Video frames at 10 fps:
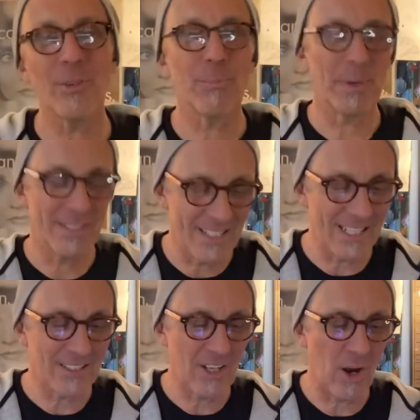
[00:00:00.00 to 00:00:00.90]

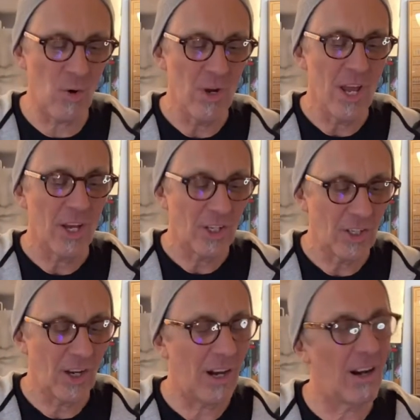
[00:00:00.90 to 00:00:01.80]
Predicto,
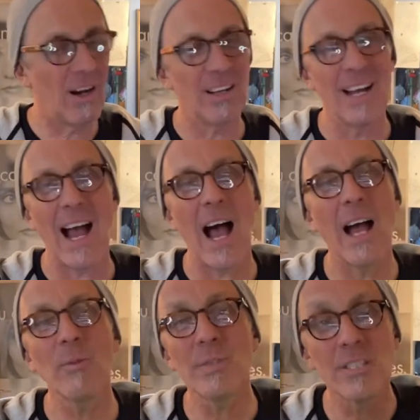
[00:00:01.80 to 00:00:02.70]

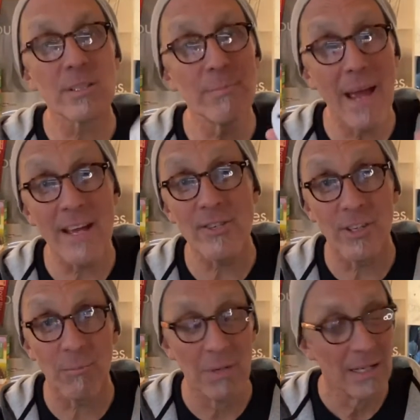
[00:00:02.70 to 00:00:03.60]
I would smash
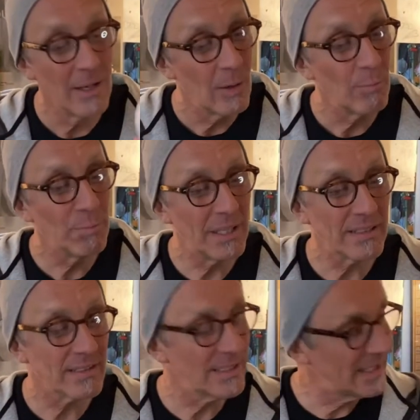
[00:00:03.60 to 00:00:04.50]
him,
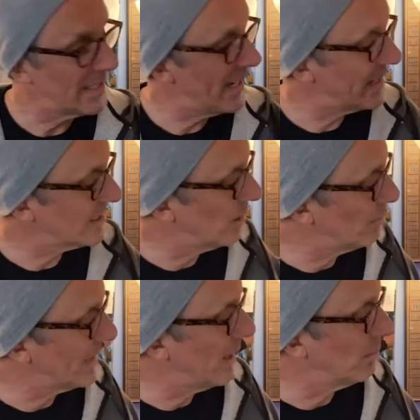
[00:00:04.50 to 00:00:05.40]
but he has helped
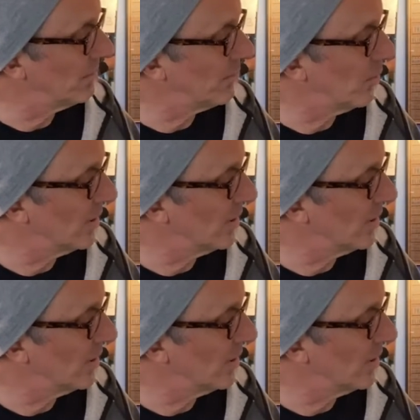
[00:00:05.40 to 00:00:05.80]
me out before.